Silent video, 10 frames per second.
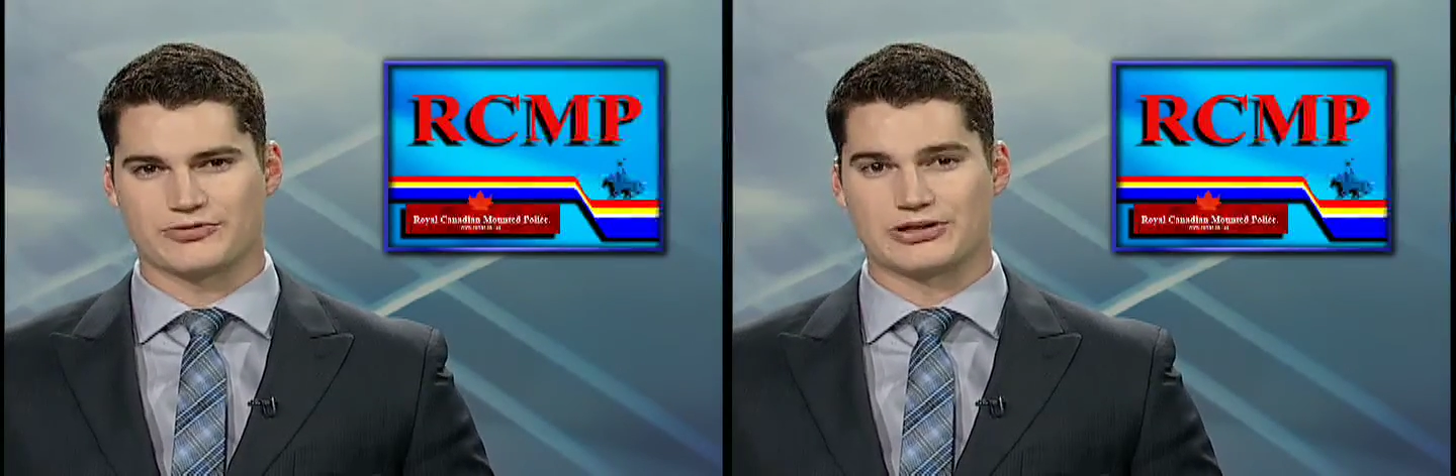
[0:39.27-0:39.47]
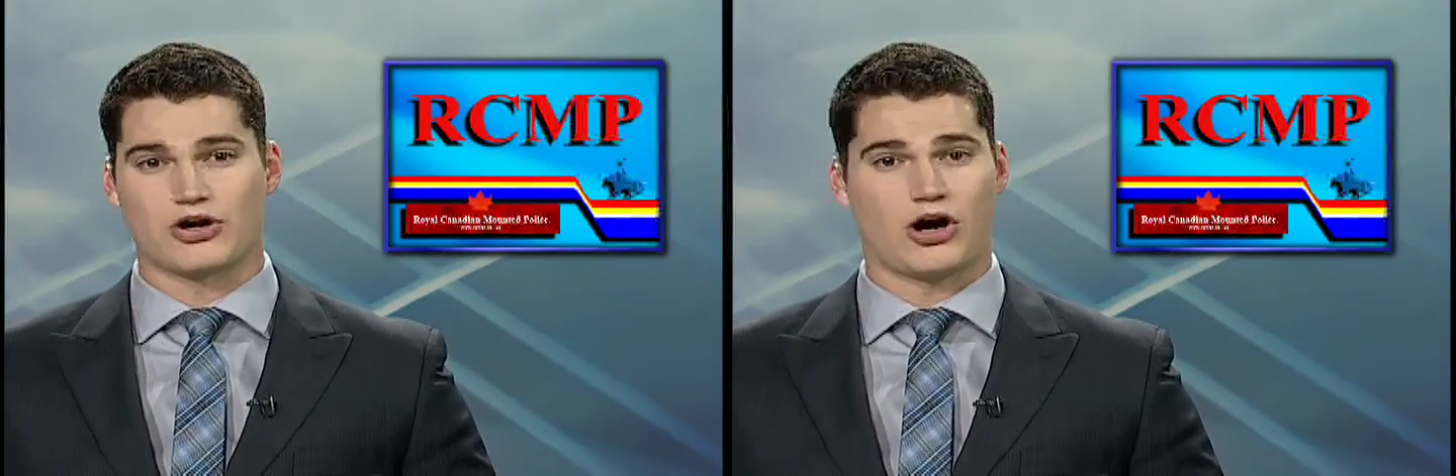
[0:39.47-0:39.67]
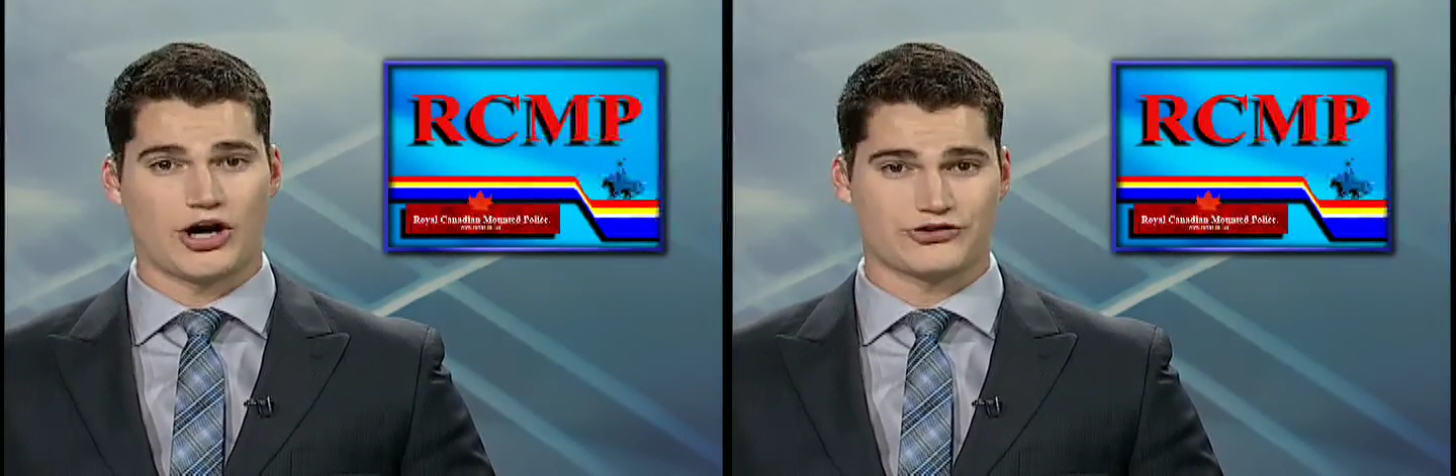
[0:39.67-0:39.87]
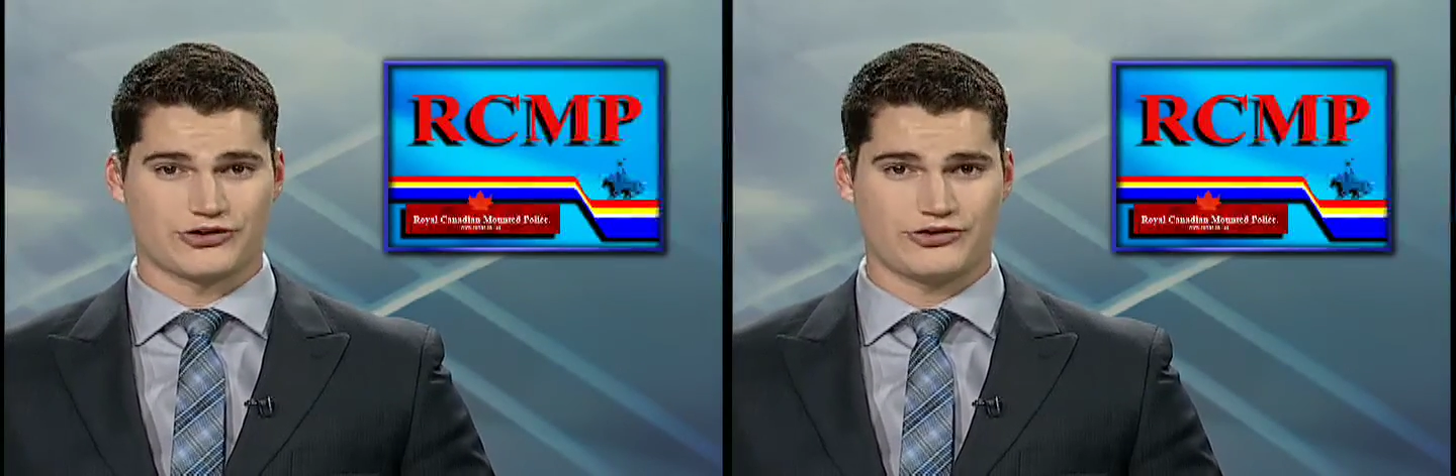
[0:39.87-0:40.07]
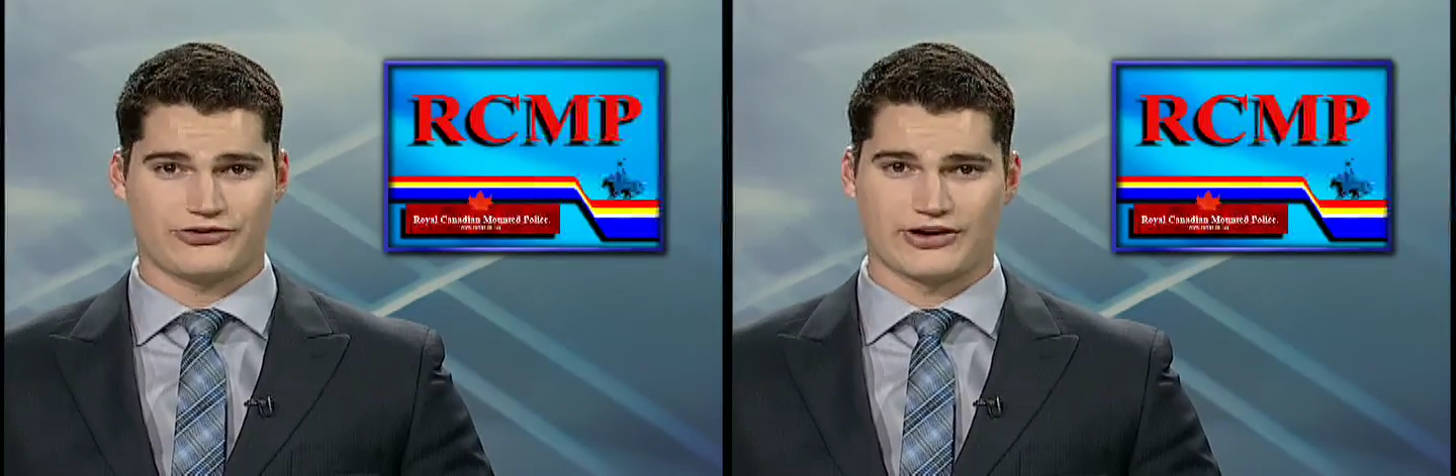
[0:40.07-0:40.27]
to be
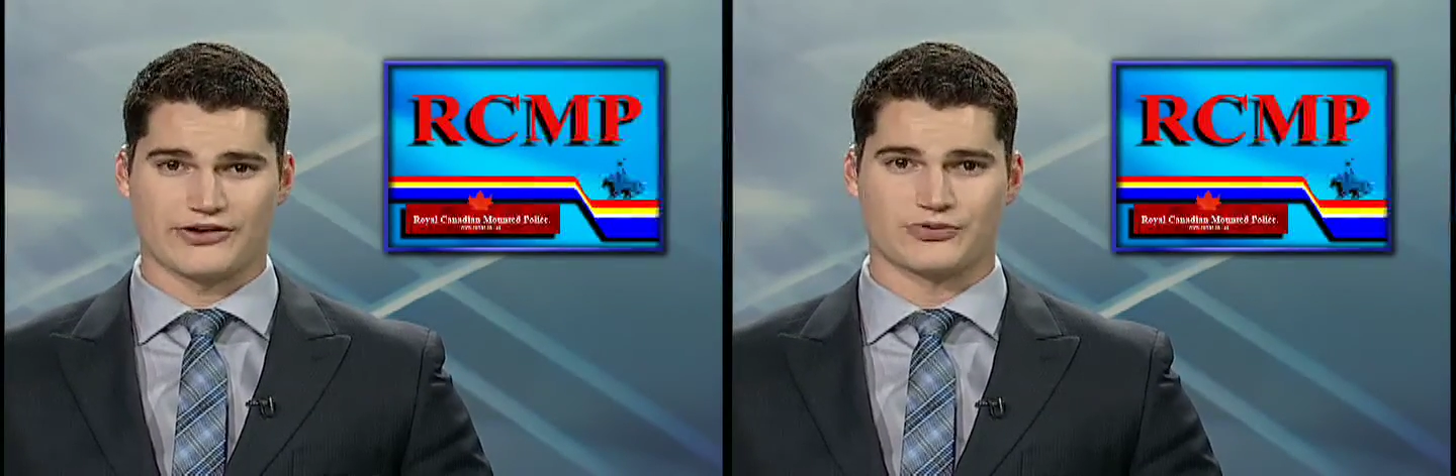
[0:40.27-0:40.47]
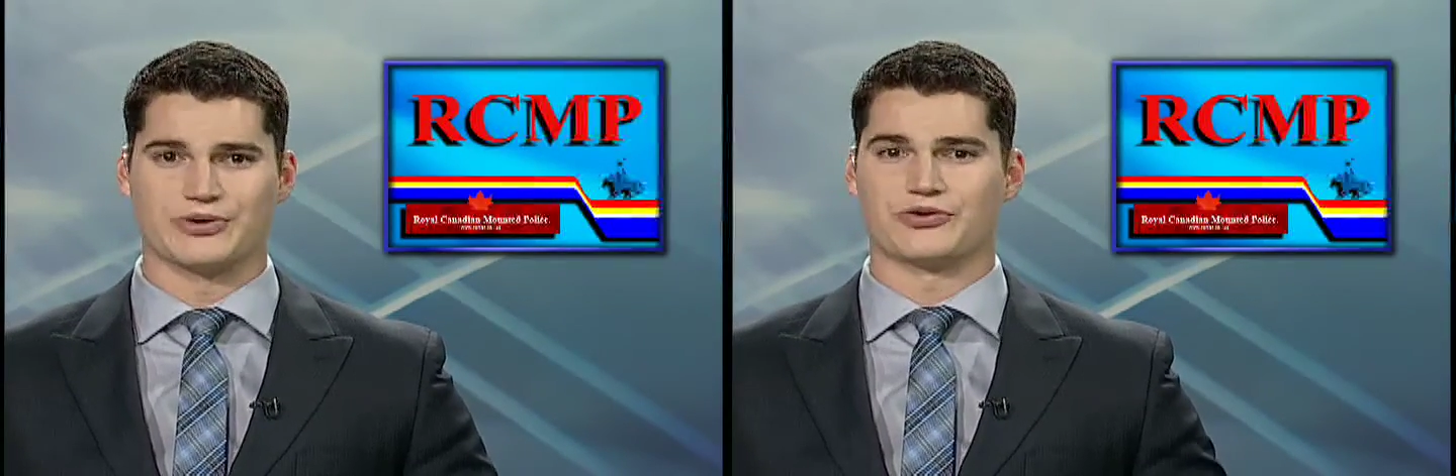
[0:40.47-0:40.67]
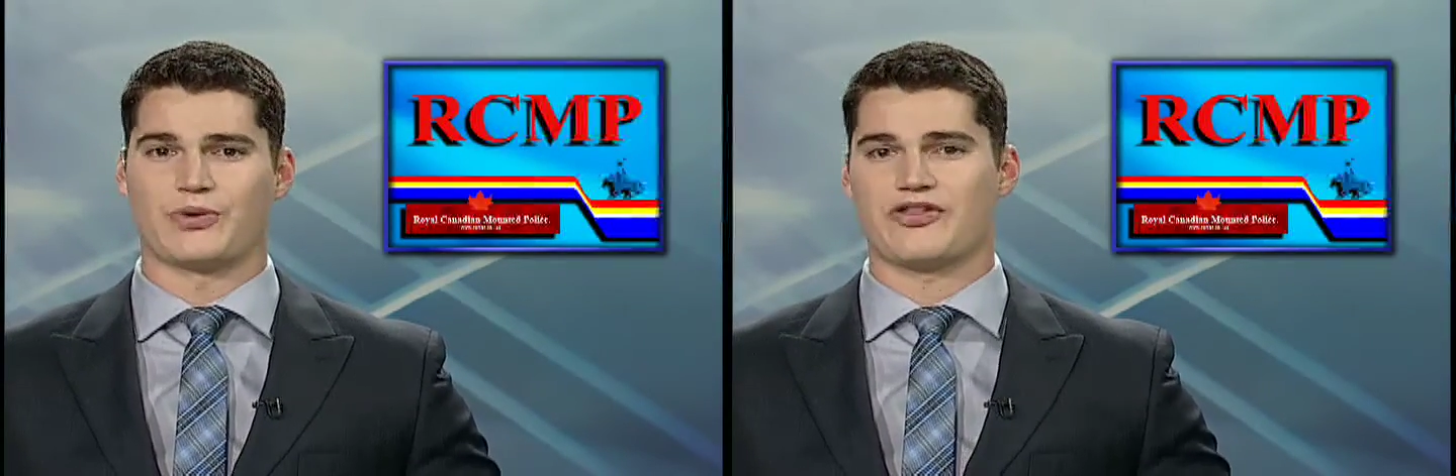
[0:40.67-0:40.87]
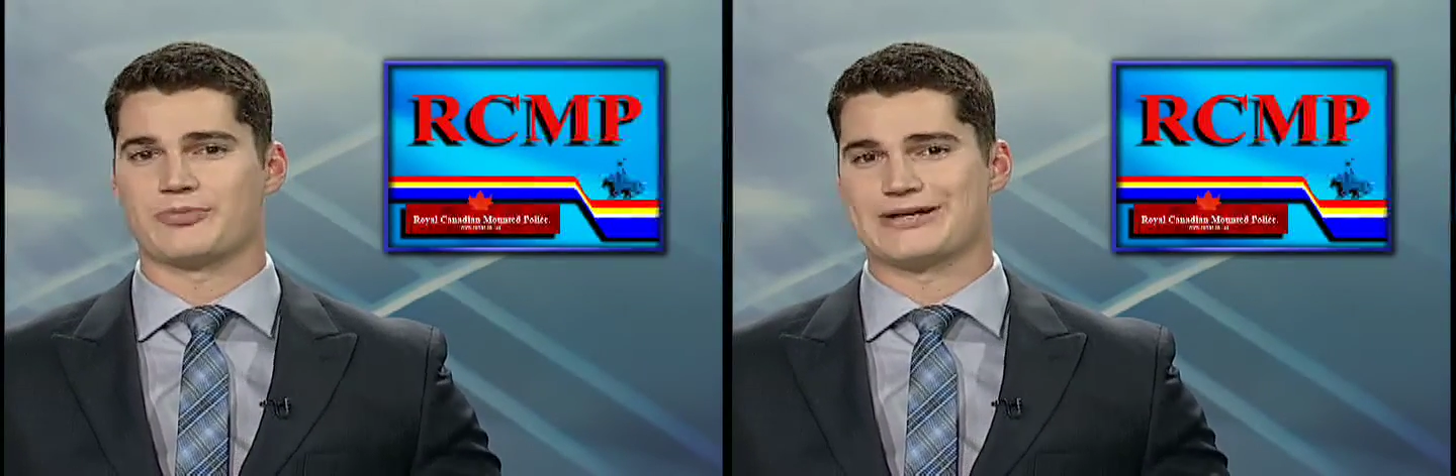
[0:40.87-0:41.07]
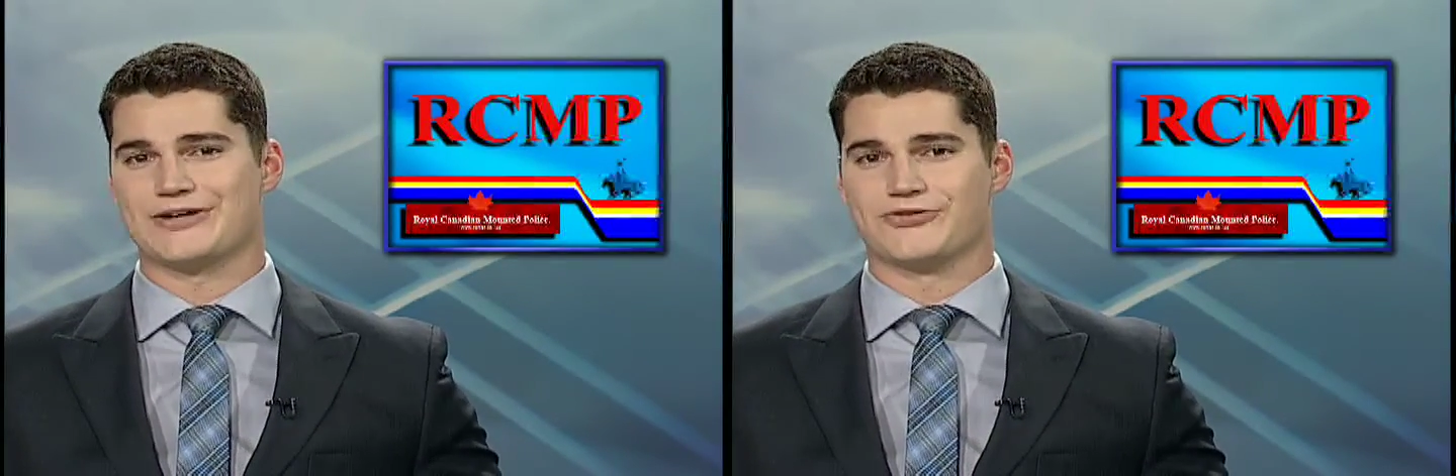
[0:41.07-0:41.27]
cautious as winter
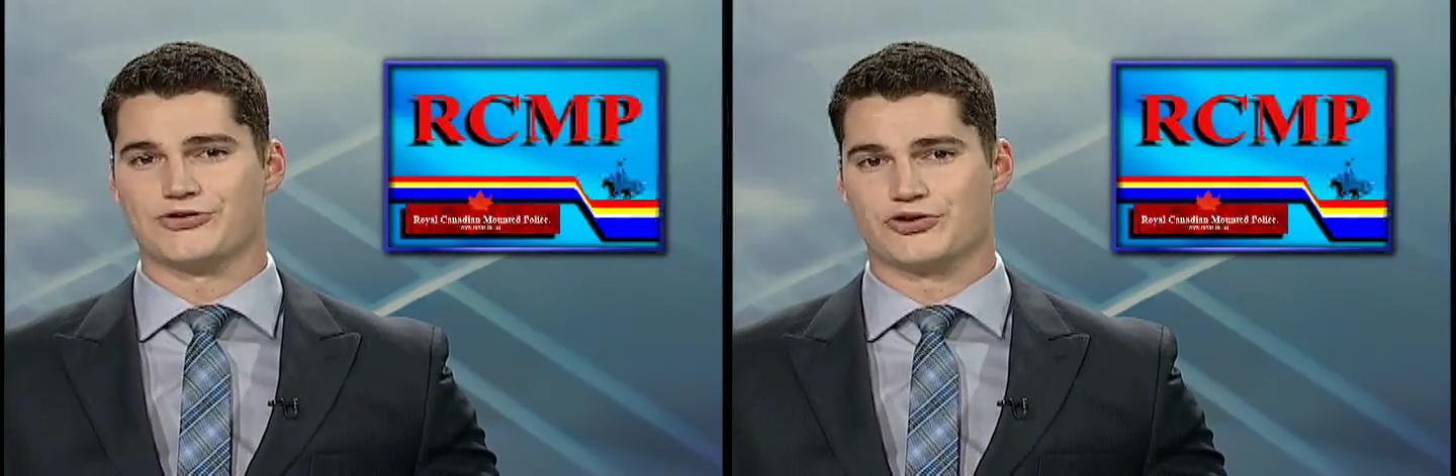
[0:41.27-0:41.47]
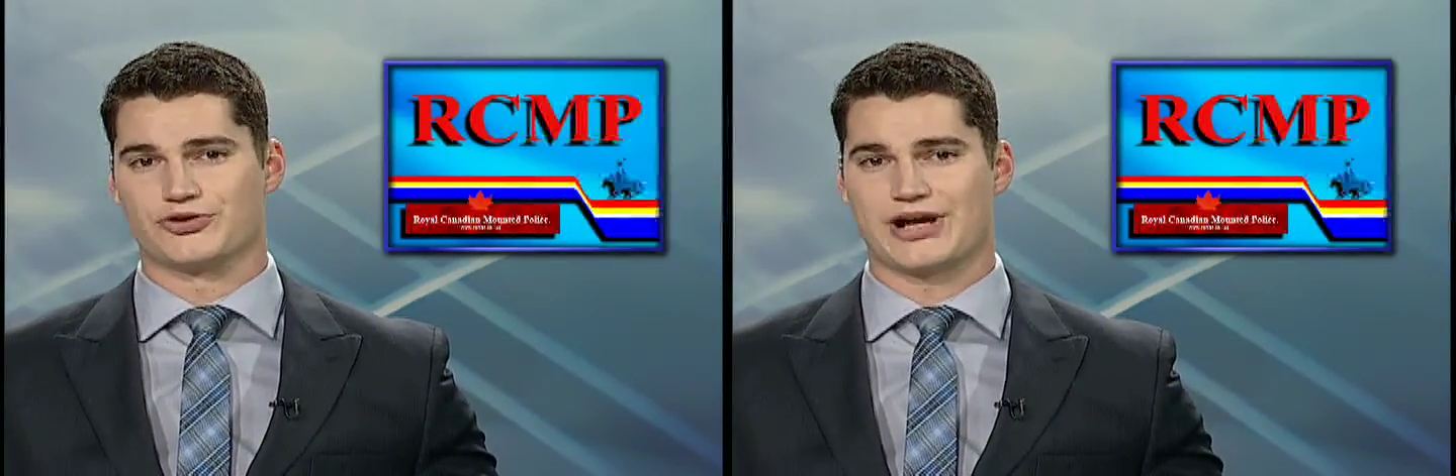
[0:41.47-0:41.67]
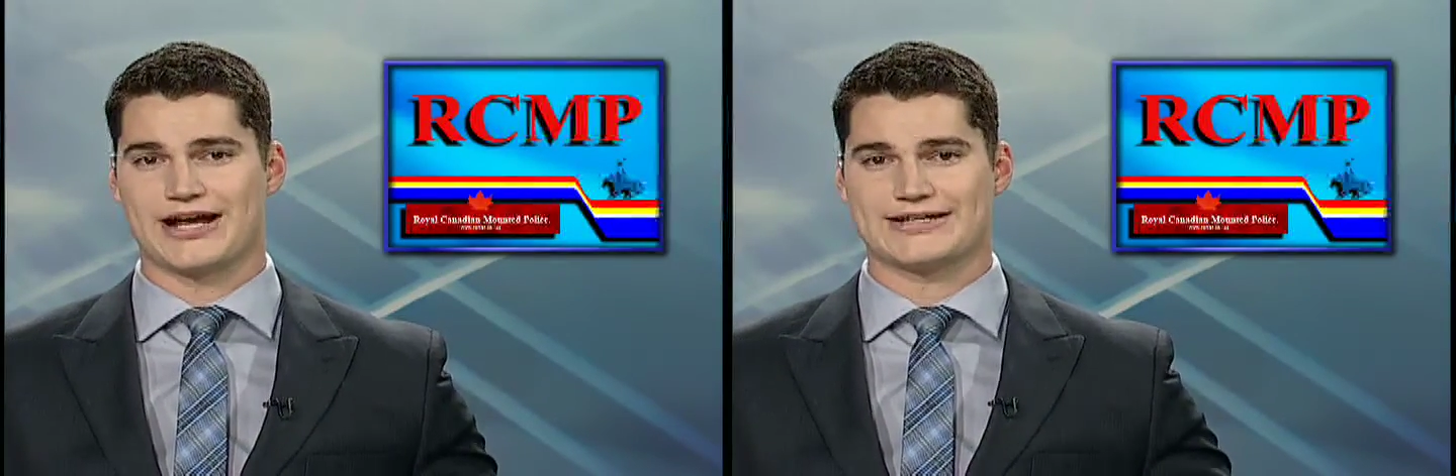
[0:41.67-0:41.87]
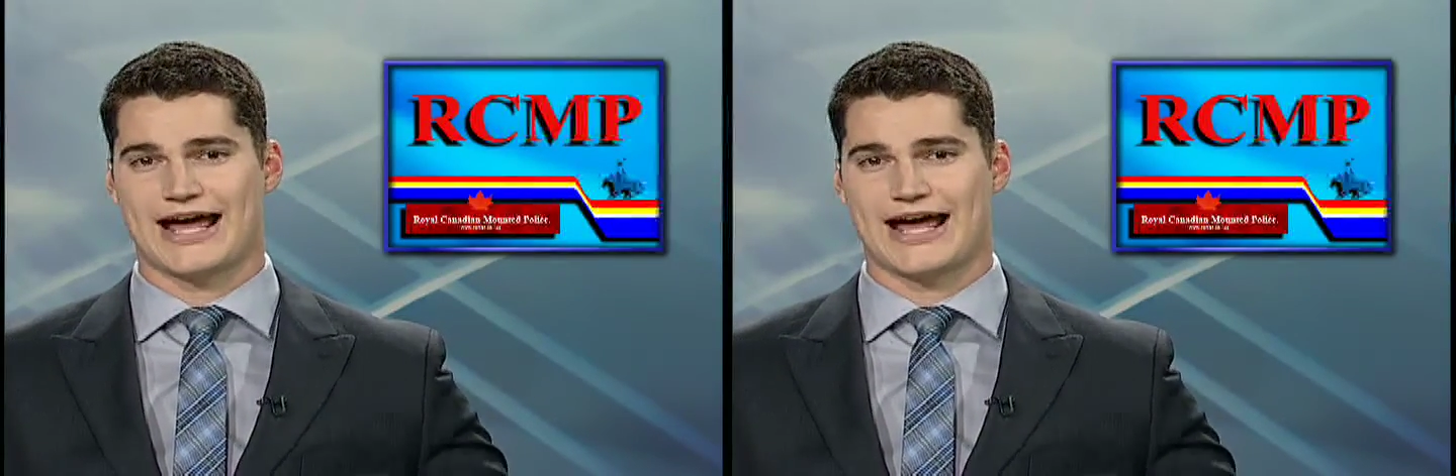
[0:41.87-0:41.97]
weather begins to create